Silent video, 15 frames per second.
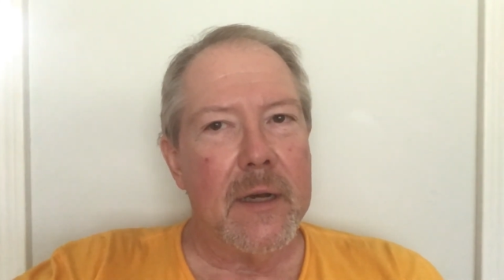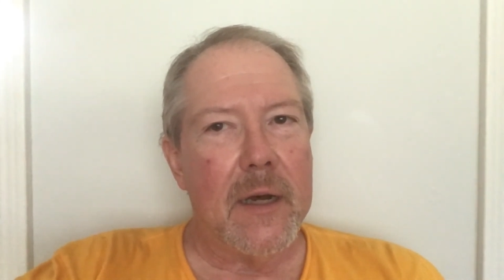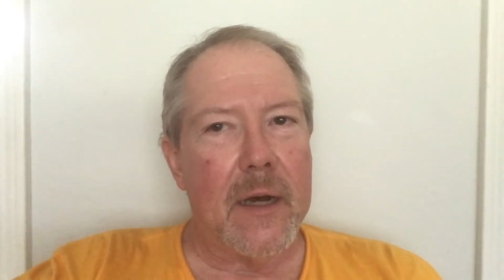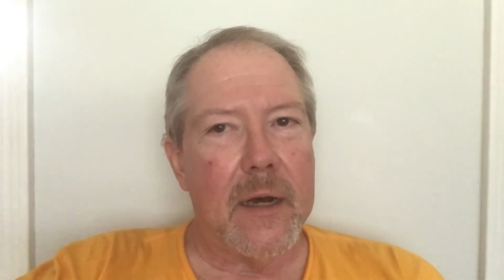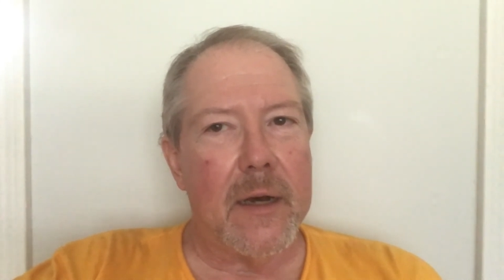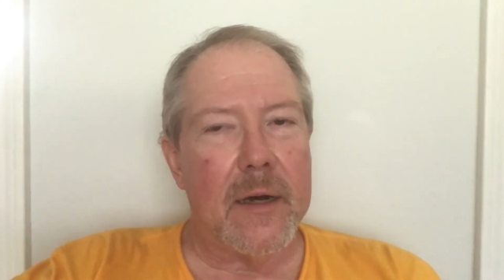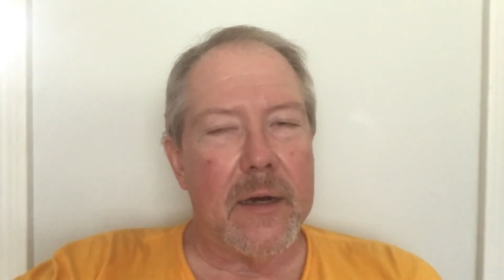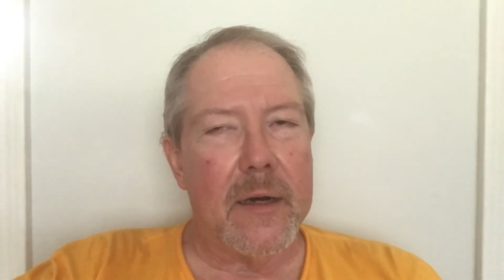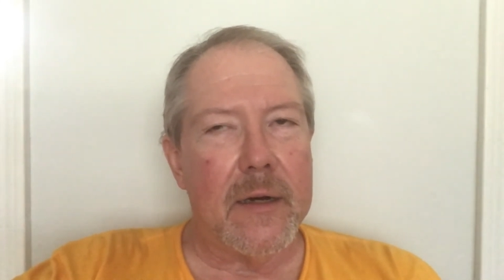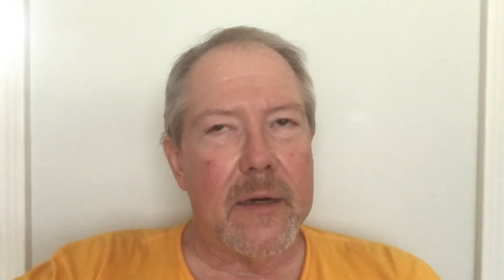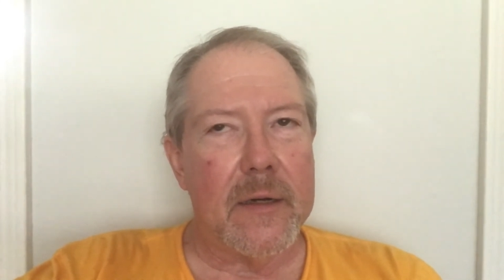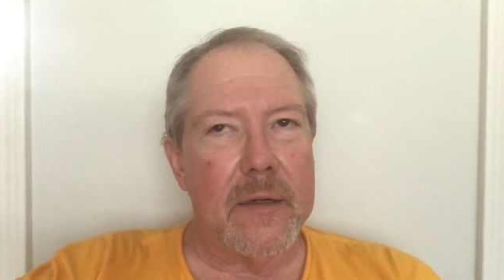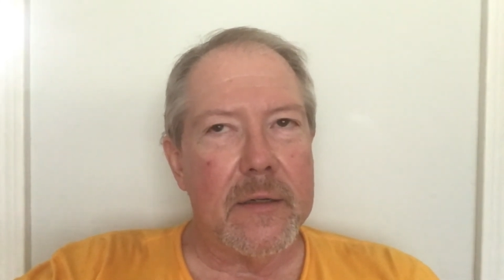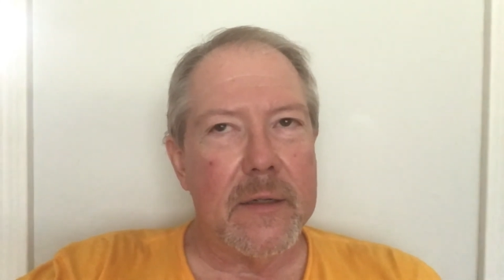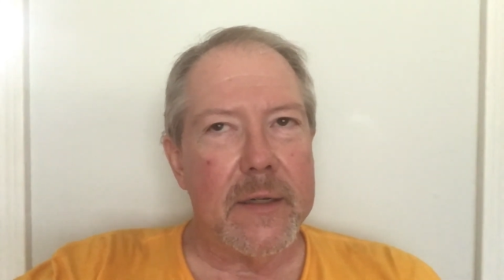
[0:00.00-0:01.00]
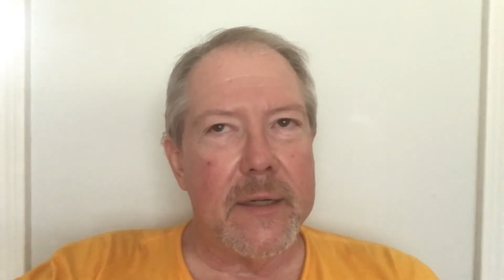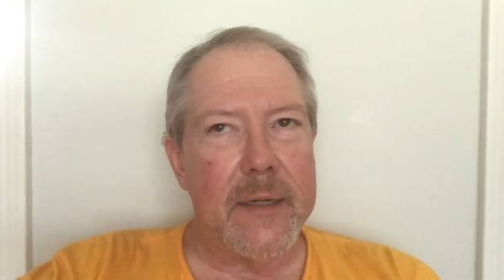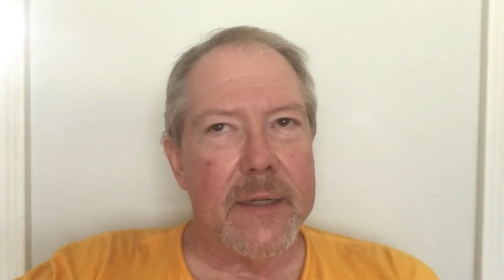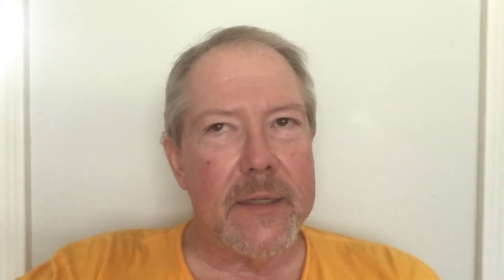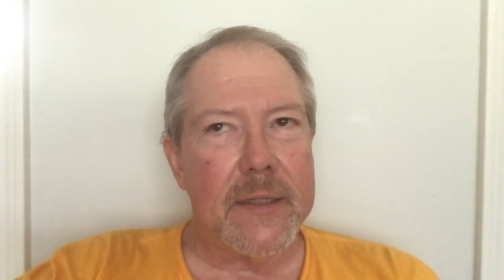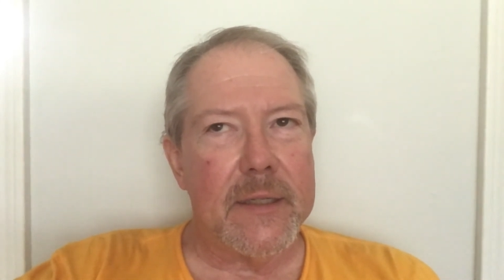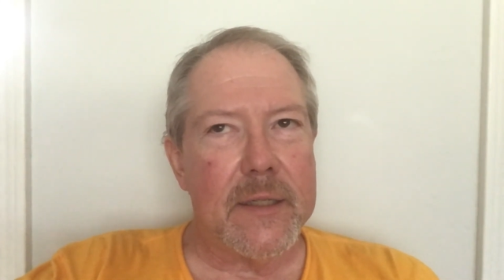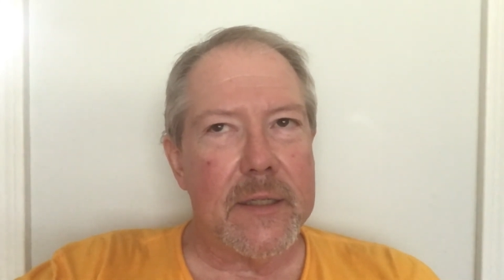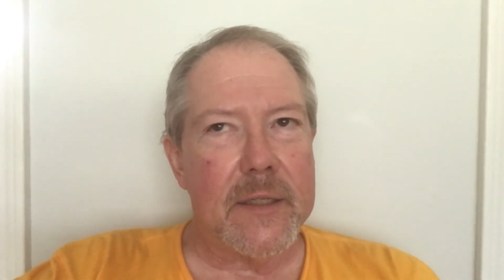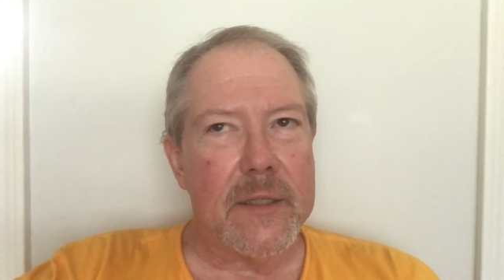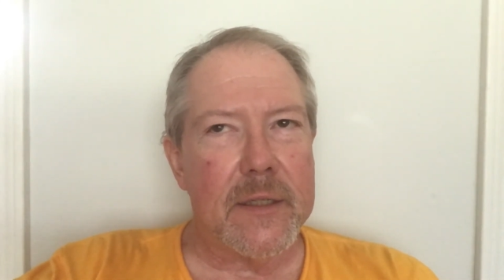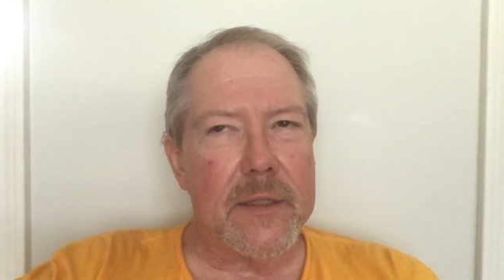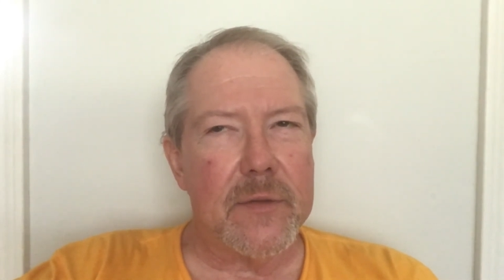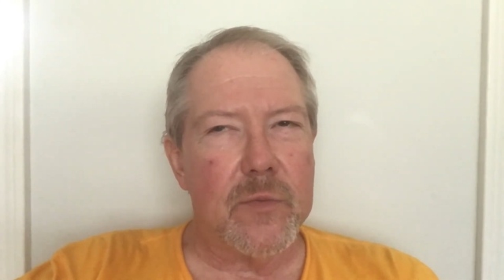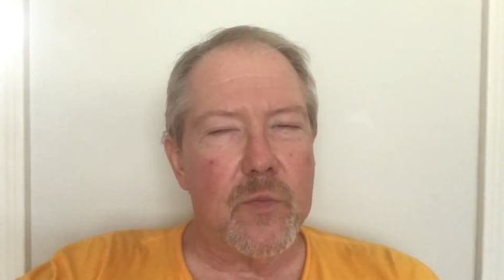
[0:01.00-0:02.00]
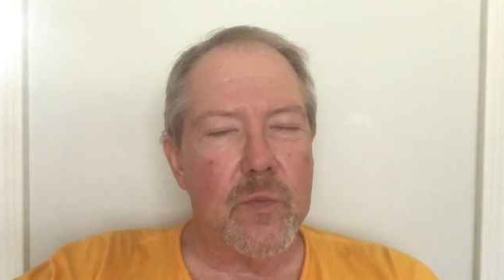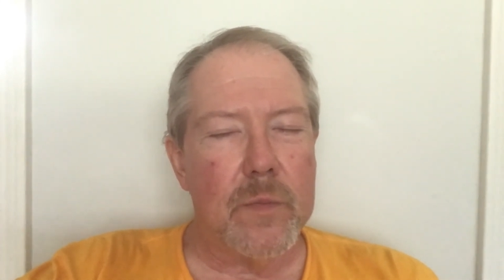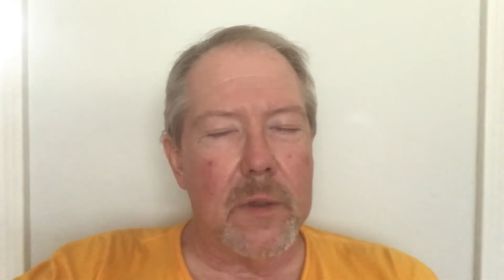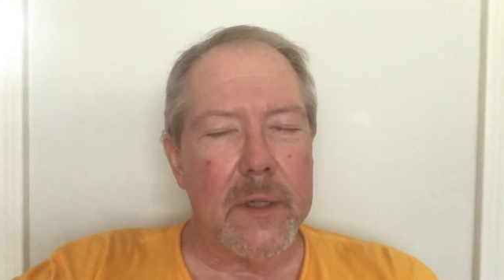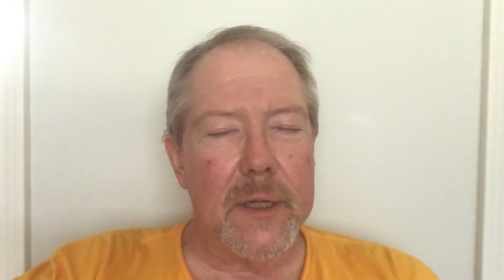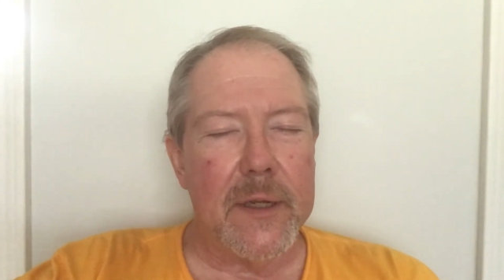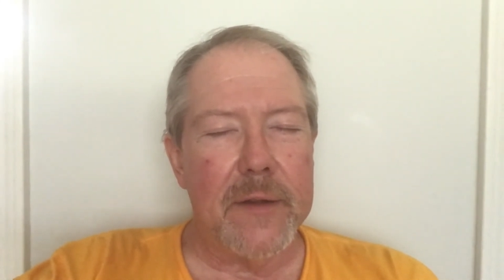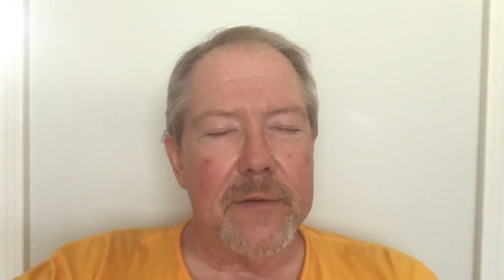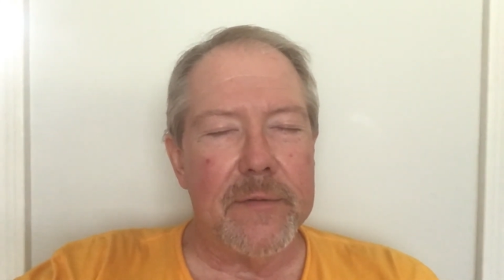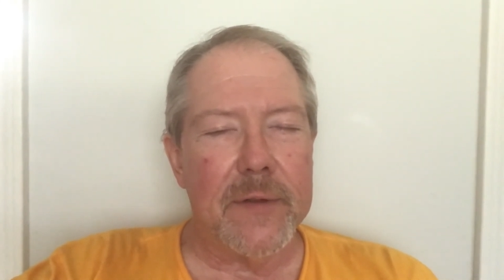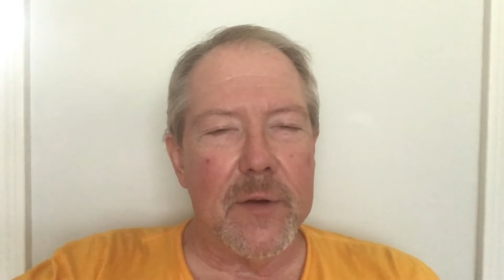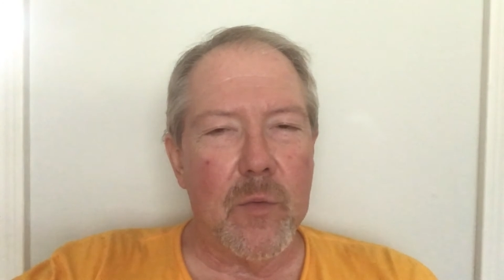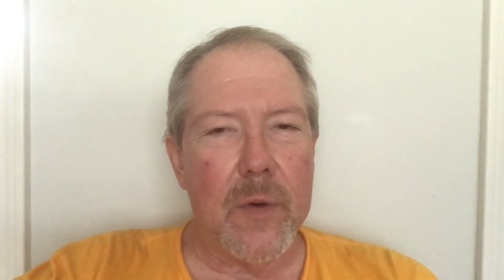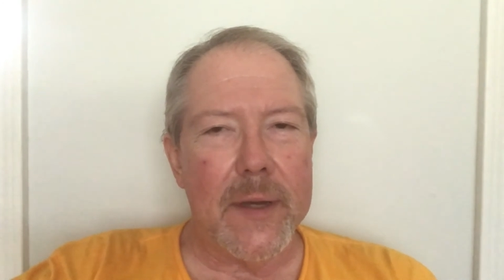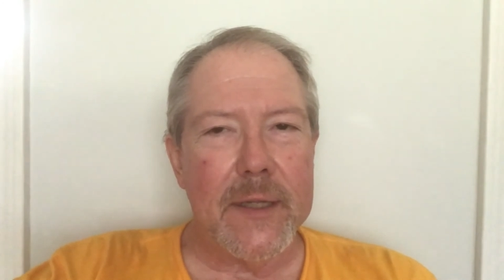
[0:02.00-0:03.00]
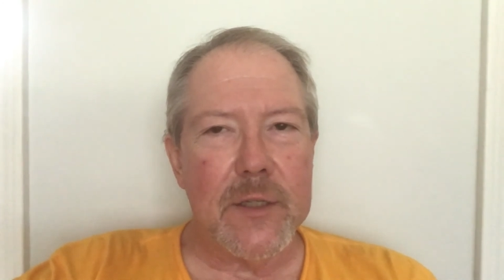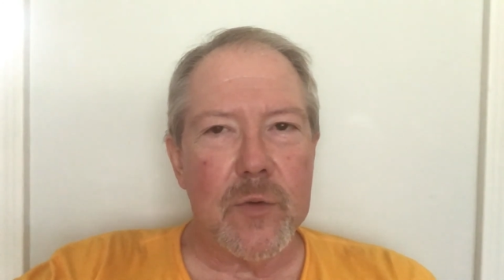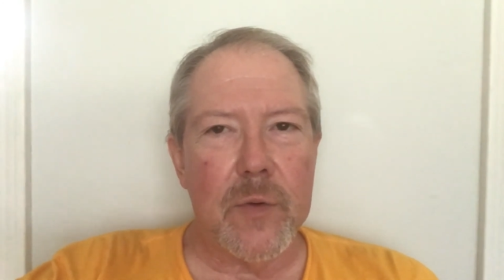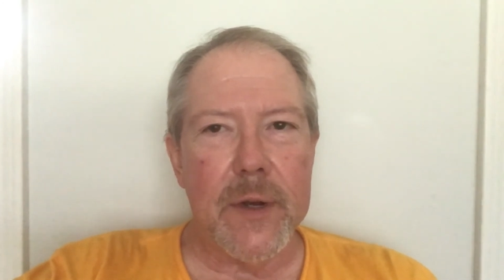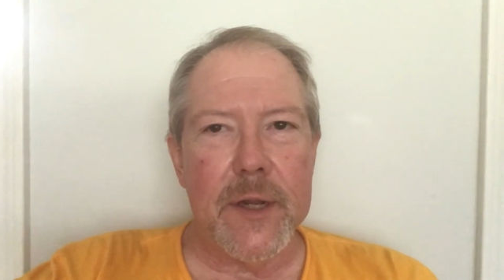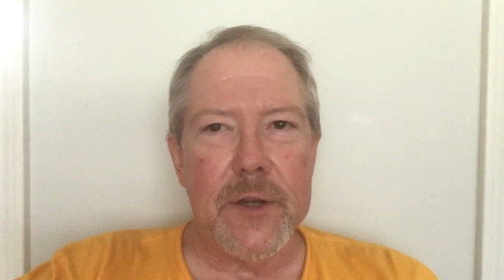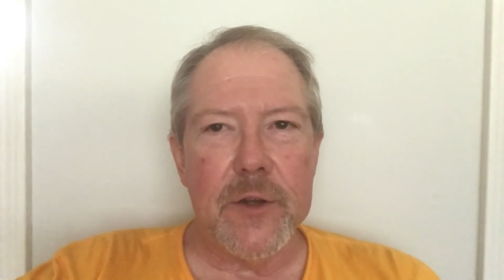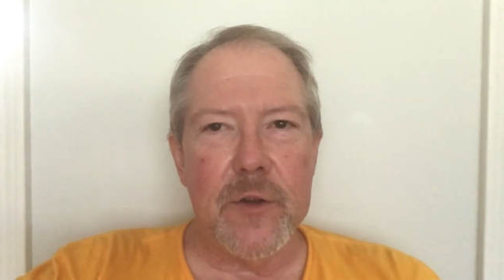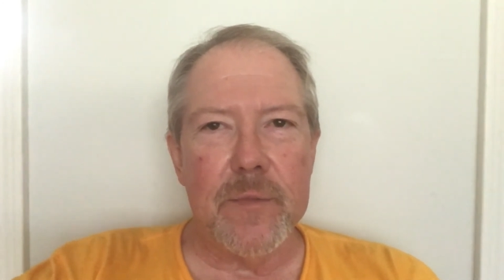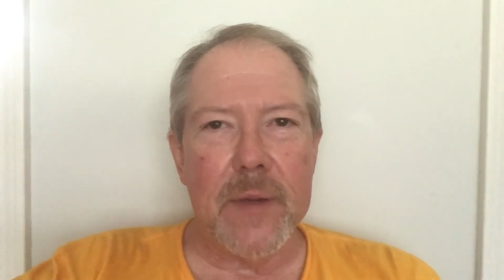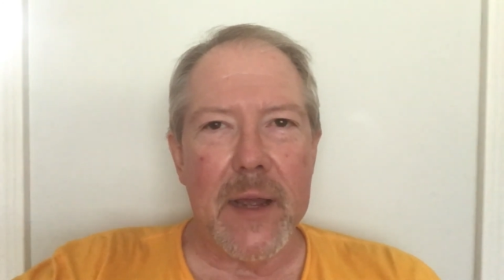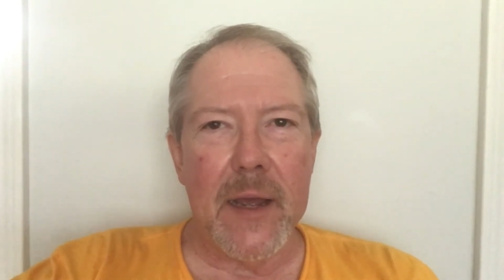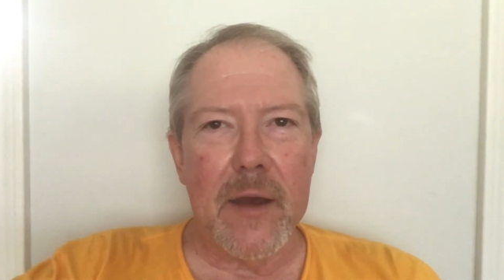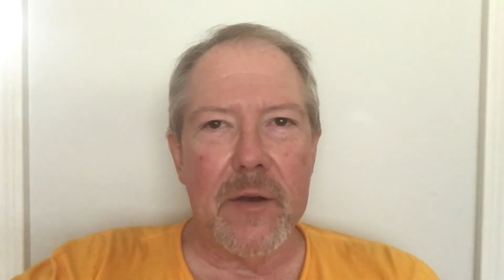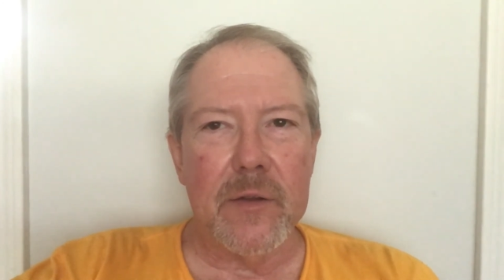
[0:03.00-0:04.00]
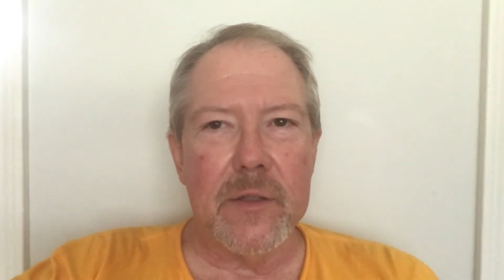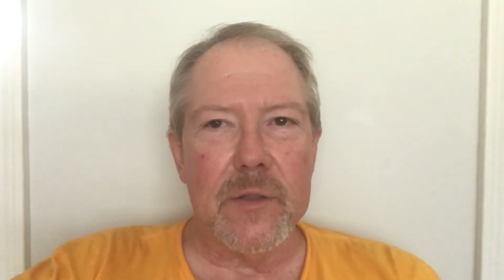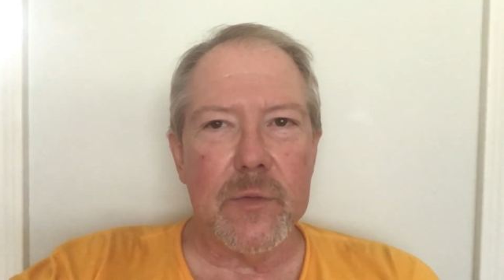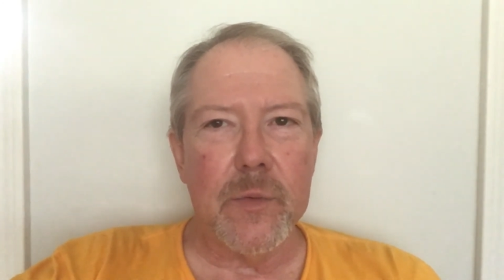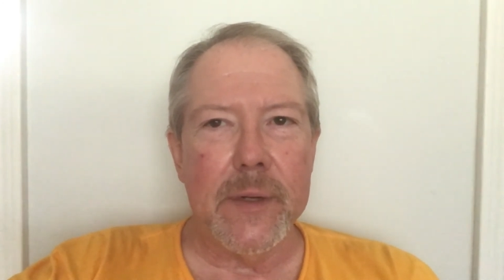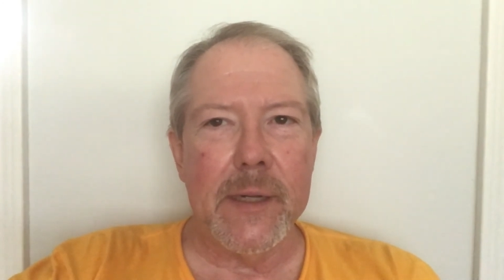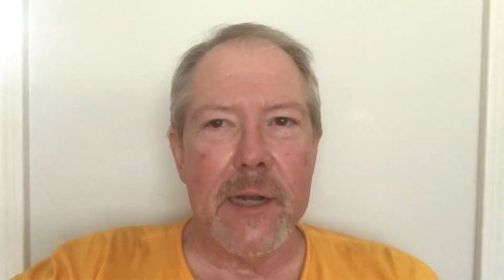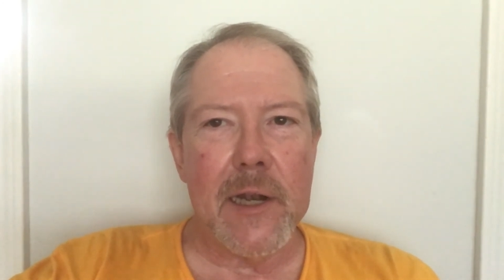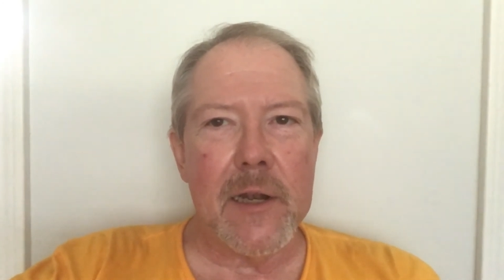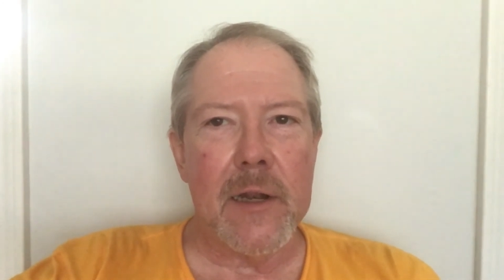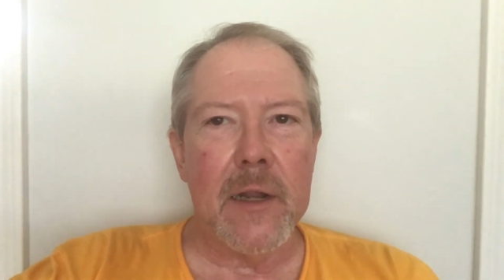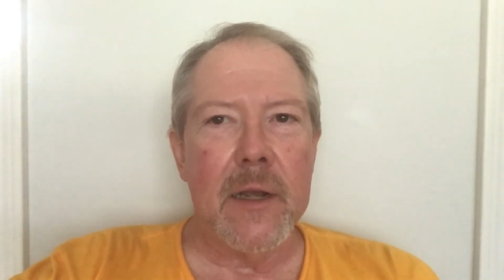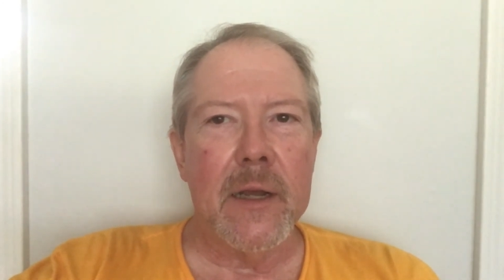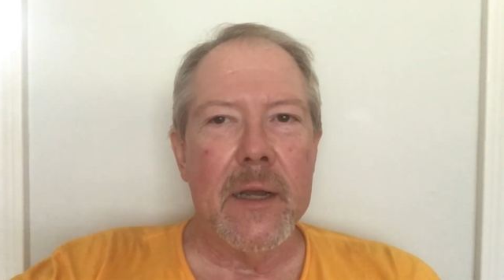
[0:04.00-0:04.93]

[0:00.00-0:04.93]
I believe it weighs 22 pounds, which